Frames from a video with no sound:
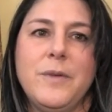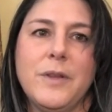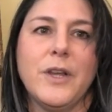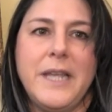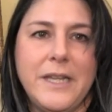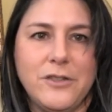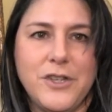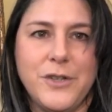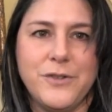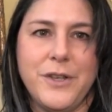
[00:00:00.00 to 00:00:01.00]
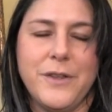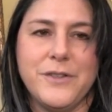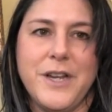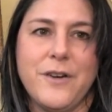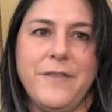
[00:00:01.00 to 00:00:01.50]
look into using those
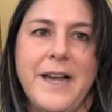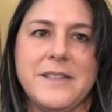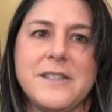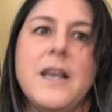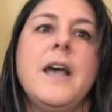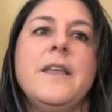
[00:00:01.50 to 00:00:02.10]
air vests,